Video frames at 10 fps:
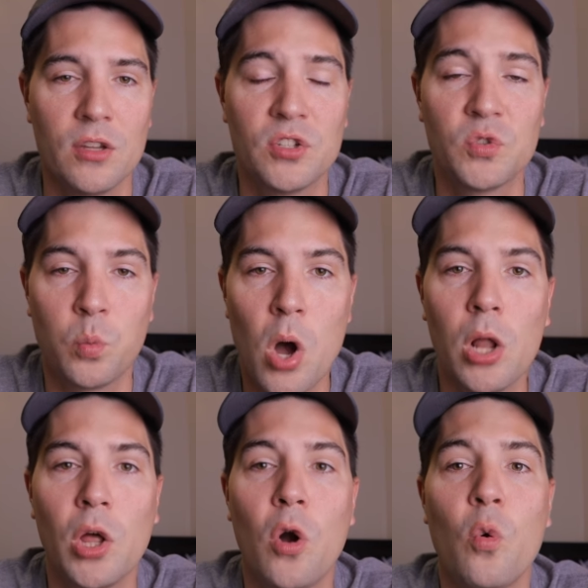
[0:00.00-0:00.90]

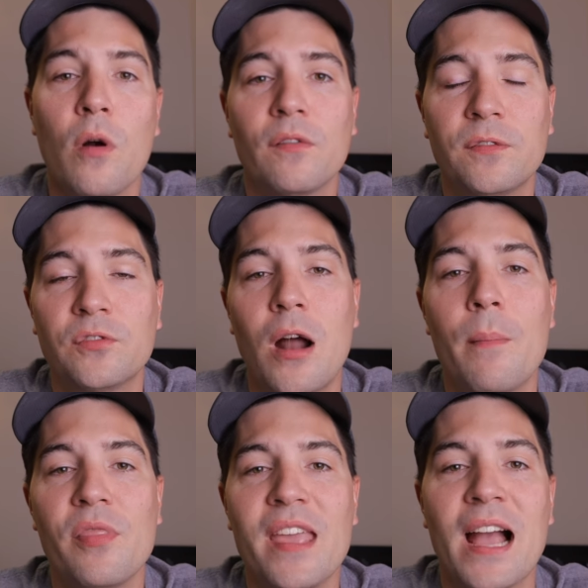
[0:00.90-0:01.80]
swallow
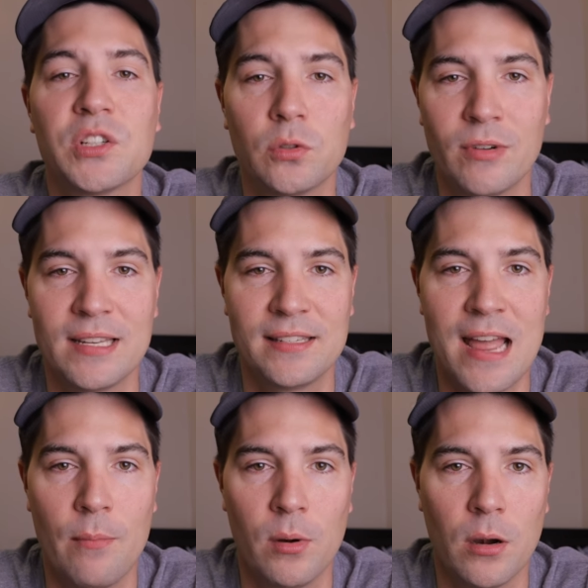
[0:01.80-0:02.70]
from the actual red
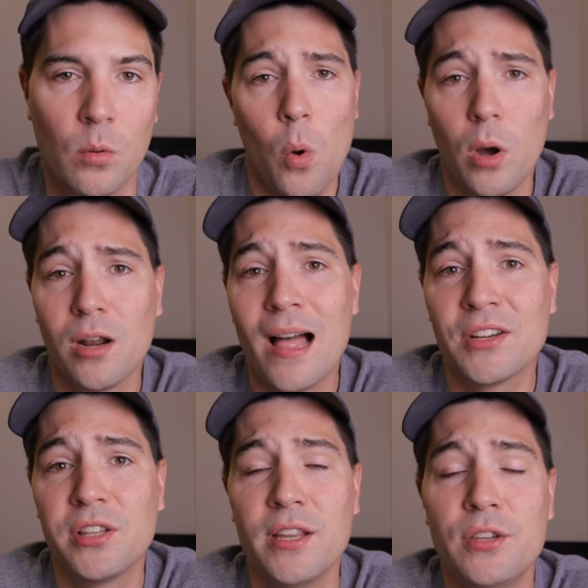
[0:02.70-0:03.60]
snapper. What I'll
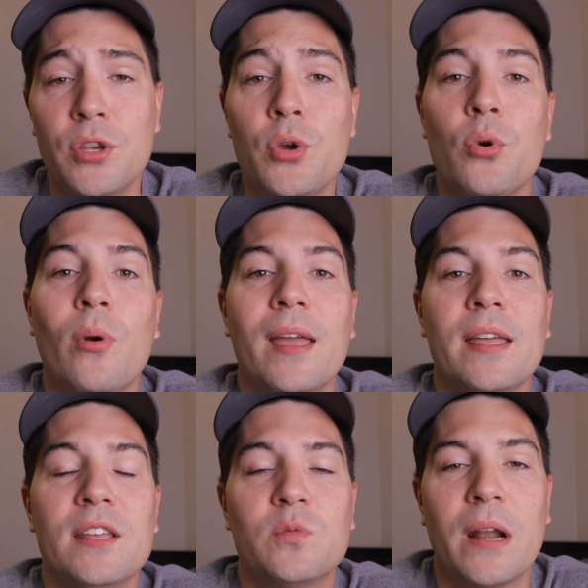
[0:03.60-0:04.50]
actually do
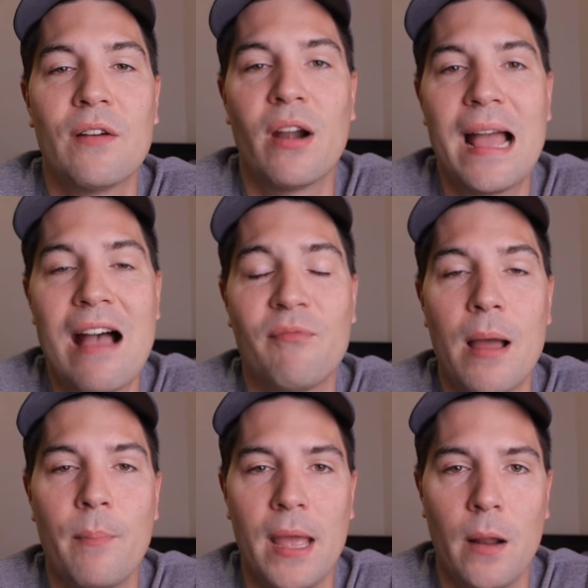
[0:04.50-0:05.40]
is, whenever I have
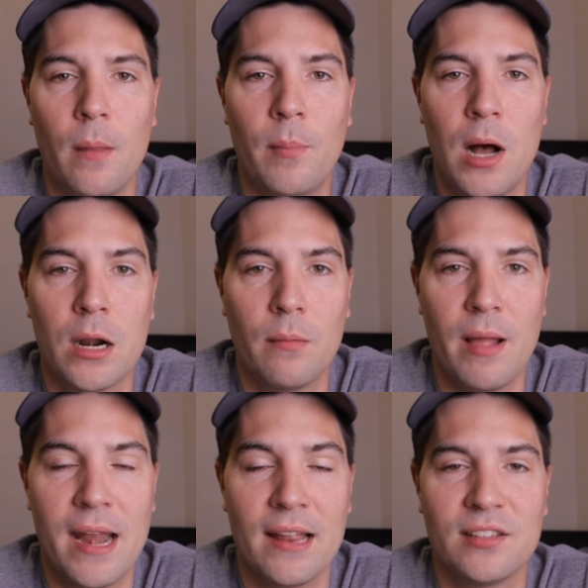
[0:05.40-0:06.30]
my bait on the bottom
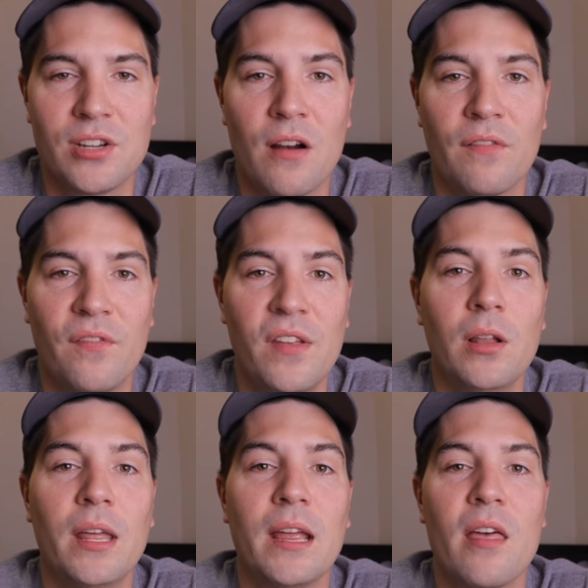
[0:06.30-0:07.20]
and I start
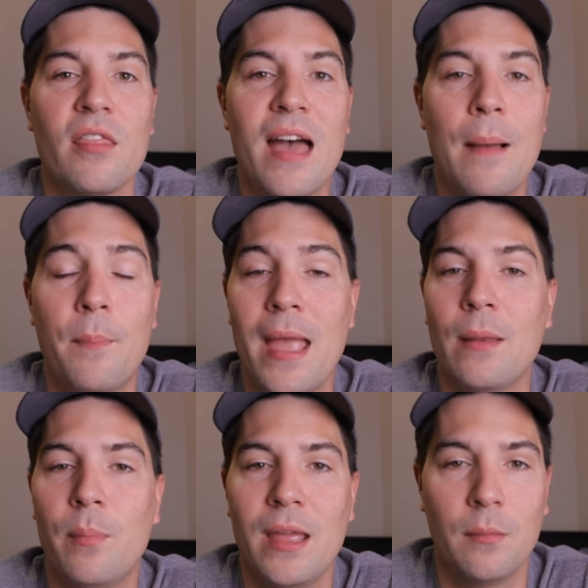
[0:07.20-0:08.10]
feeling that
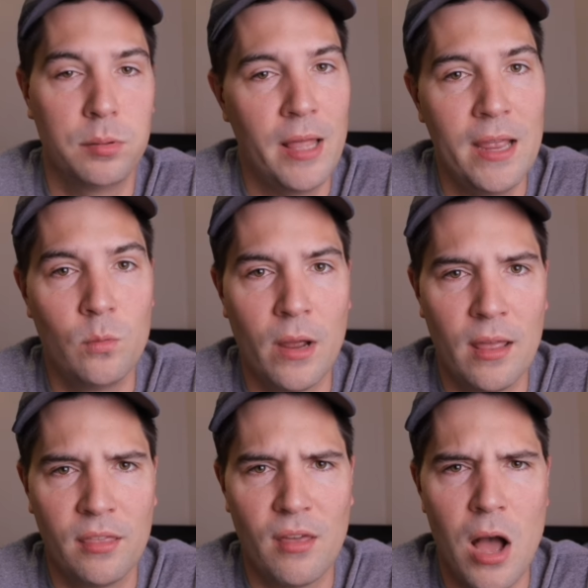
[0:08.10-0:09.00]
bait being played
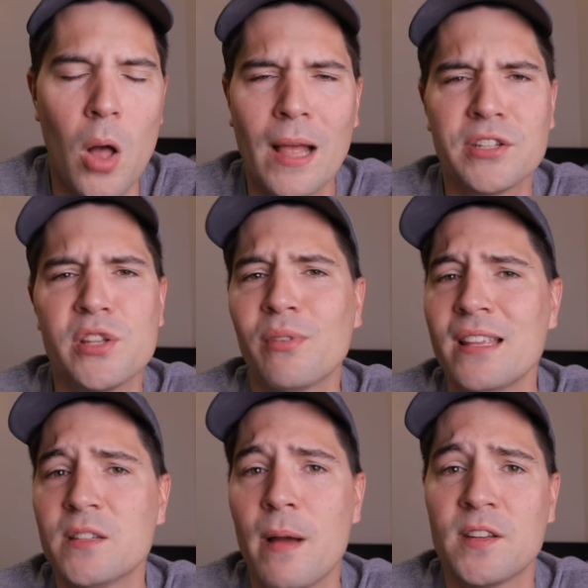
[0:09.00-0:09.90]
with, I'll actually
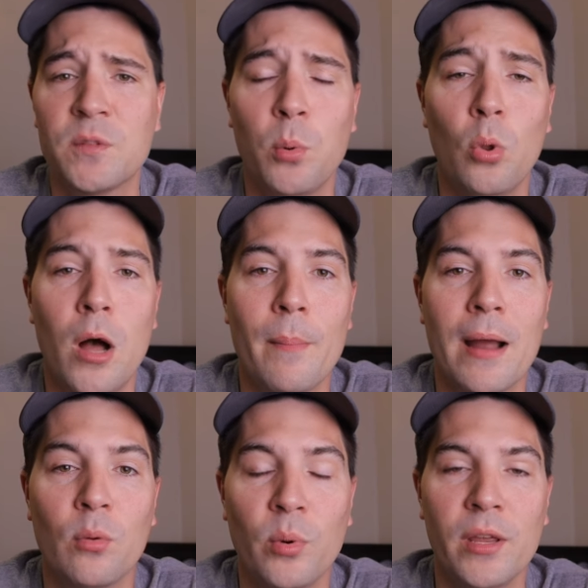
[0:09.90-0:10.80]
release my spool on
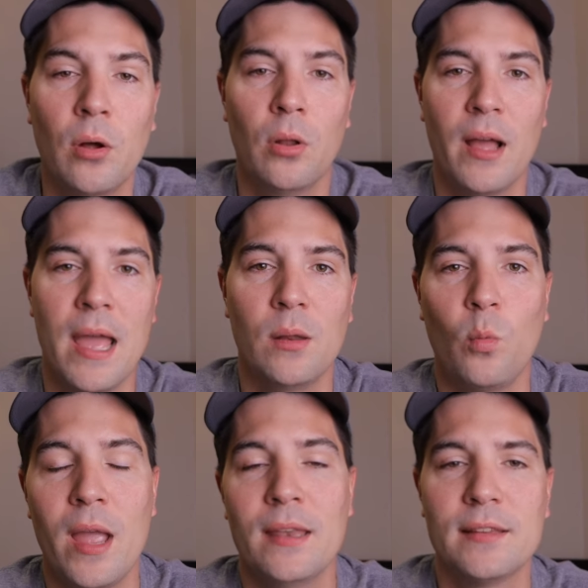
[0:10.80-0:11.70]
my reel and
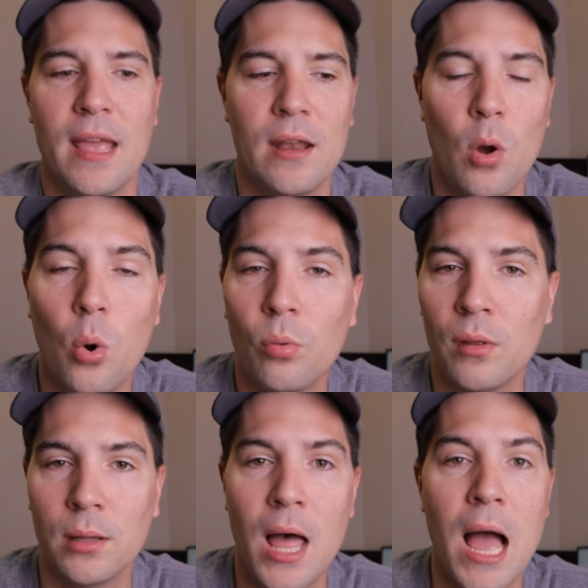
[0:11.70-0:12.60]
wait and hold
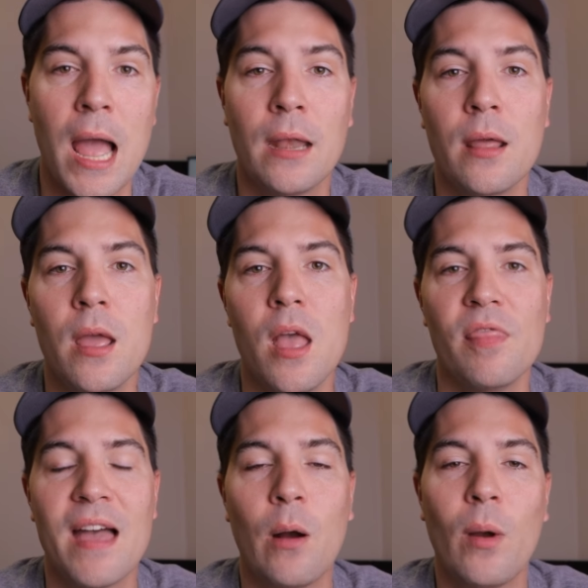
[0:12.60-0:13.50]
the line.
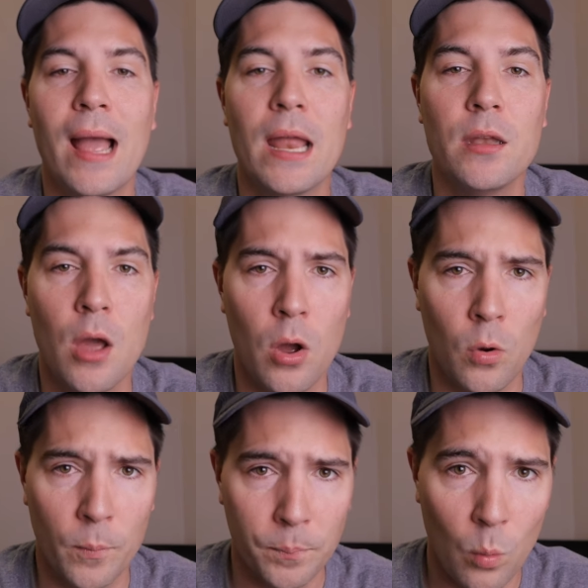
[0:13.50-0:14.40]
That way I
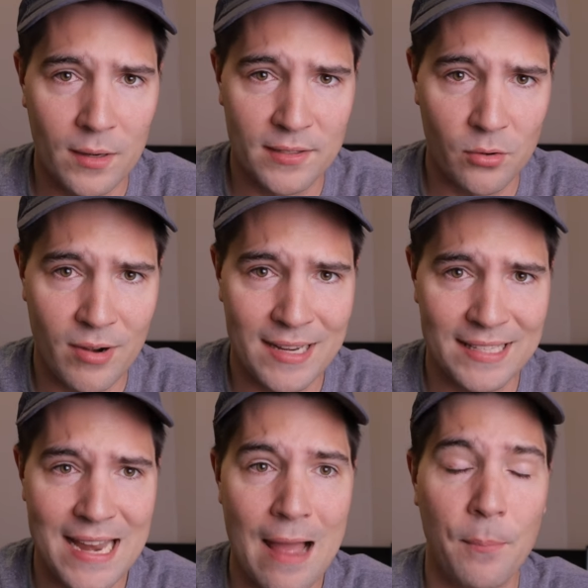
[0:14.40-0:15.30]
know once the red
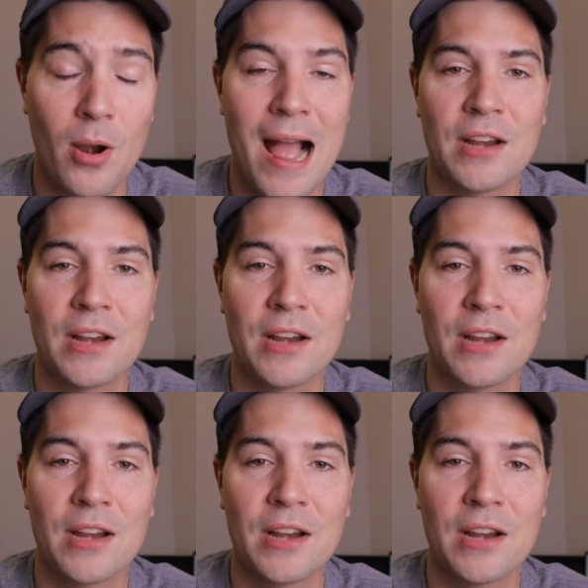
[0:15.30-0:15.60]
snapper